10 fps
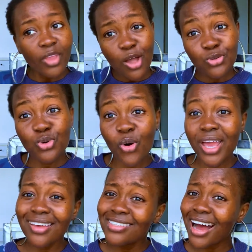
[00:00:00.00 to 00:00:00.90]
So
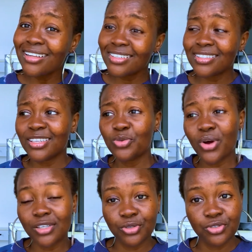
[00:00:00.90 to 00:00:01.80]
in this thing, you
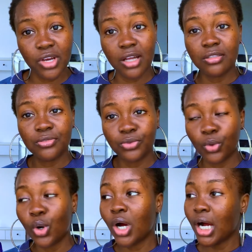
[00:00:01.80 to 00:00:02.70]
can just try and look
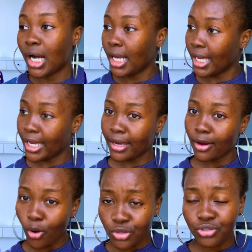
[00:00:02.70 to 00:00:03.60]
for a
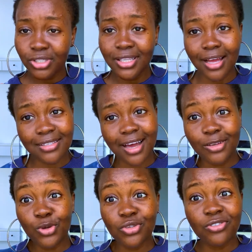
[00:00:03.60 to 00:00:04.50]
country that can
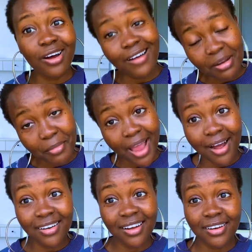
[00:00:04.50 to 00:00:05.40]
just far back
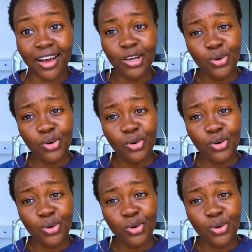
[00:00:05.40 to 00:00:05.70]
Canada.